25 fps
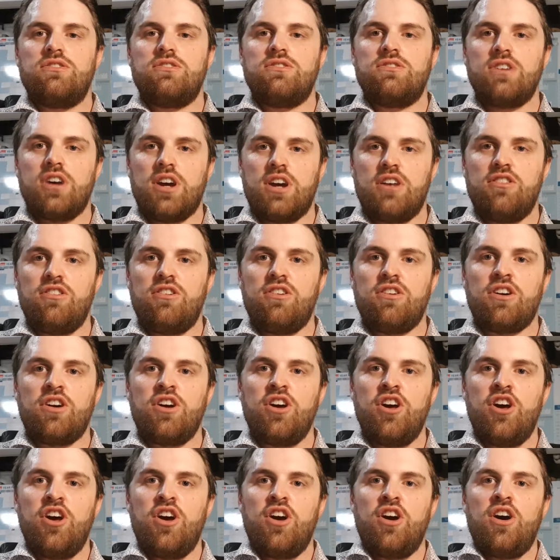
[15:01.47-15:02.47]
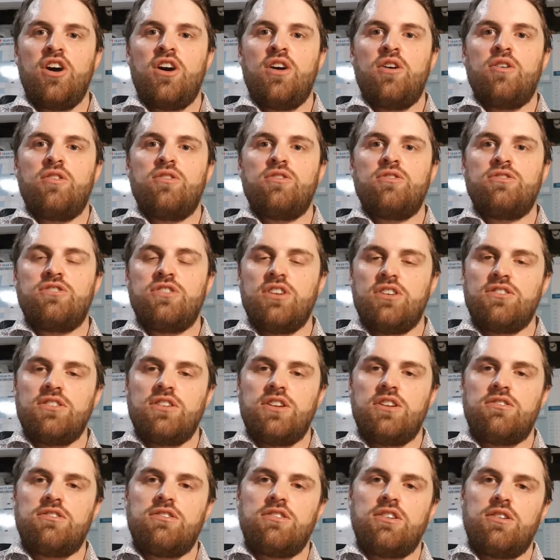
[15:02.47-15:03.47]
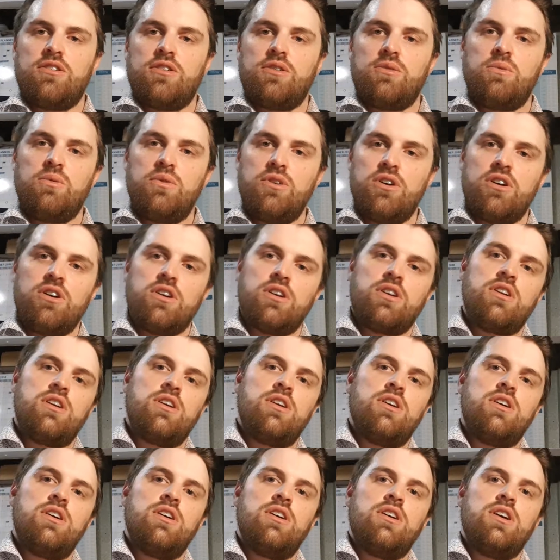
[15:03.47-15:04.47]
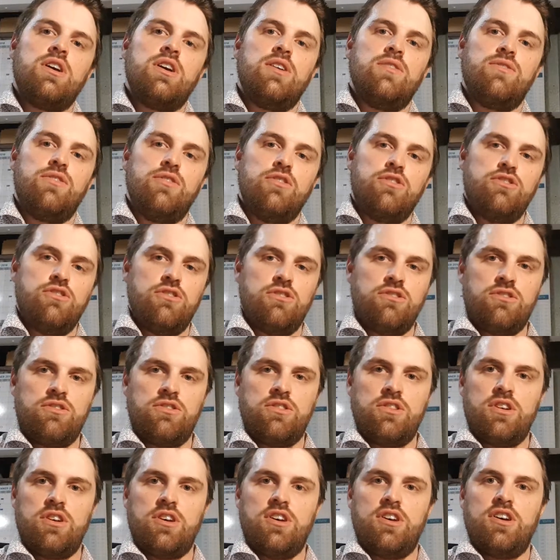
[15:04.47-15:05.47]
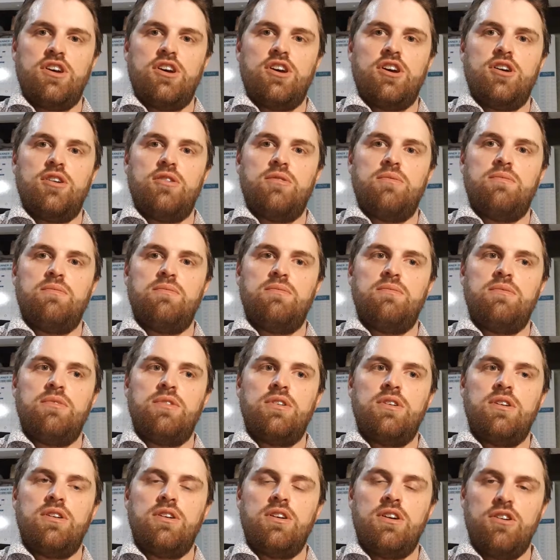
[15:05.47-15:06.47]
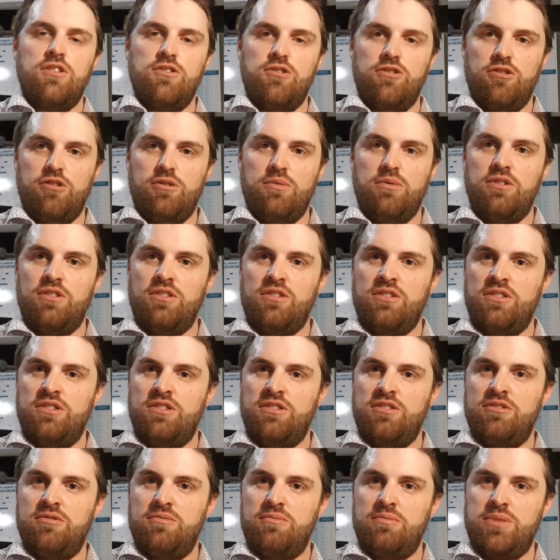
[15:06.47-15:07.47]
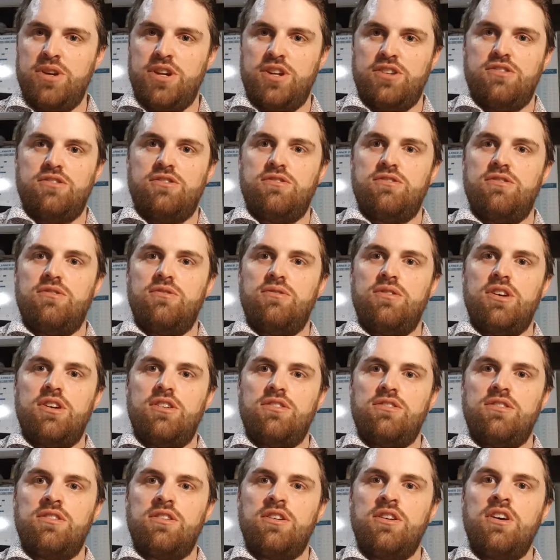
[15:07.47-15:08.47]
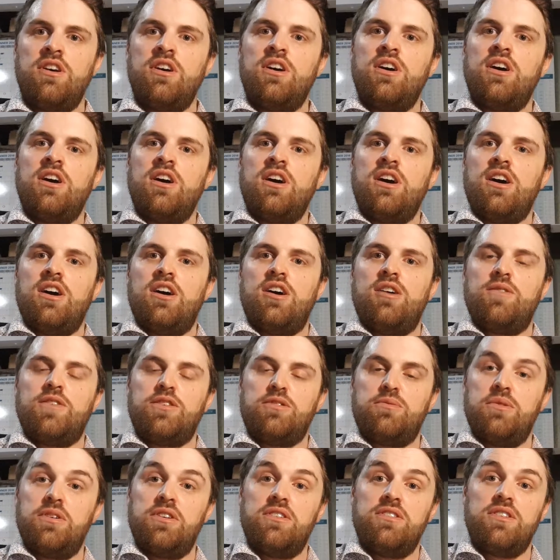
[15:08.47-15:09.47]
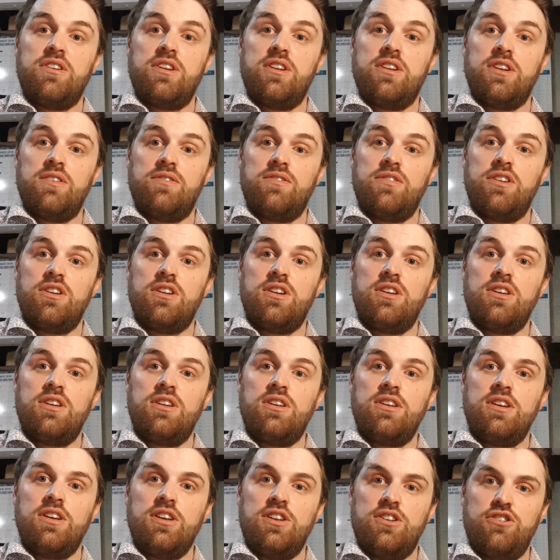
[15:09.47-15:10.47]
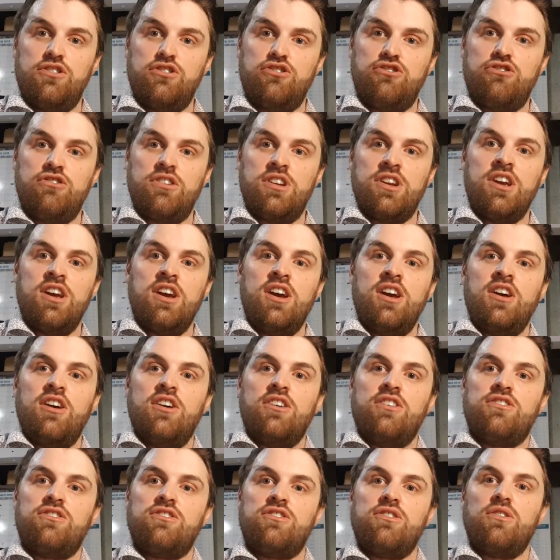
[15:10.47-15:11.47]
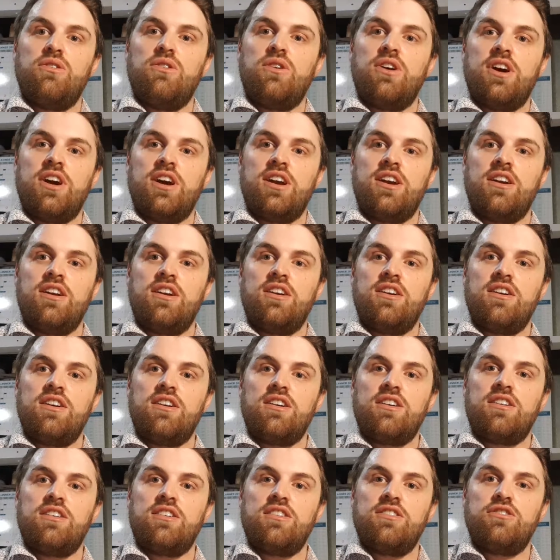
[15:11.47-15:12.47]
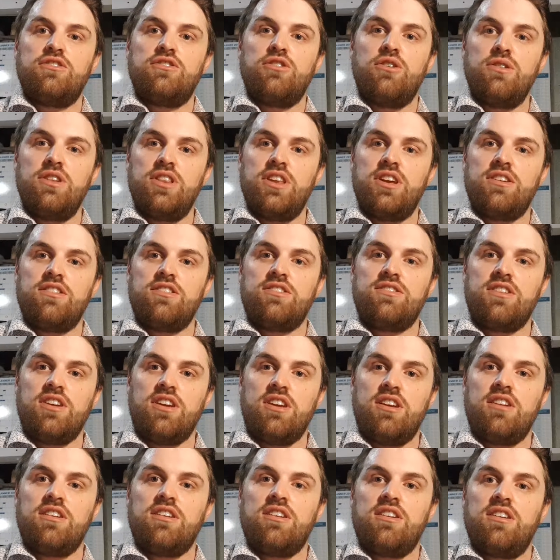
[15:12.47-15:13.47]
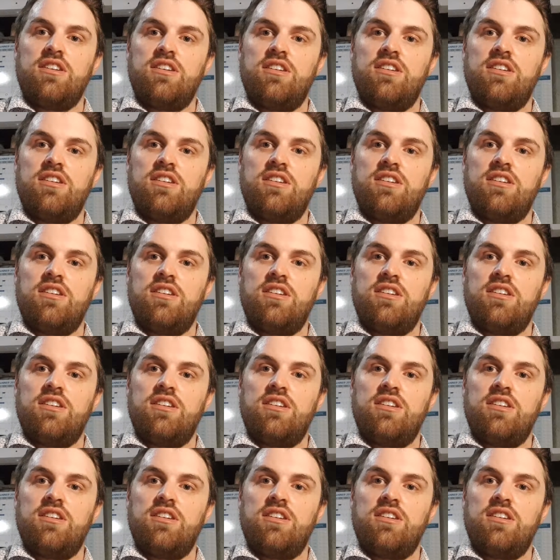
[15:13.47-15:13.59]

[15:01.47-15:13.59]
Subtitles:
dialogue doesn't necessarily work if you're just a normal patient who has a experience in a different industry. So I totally understand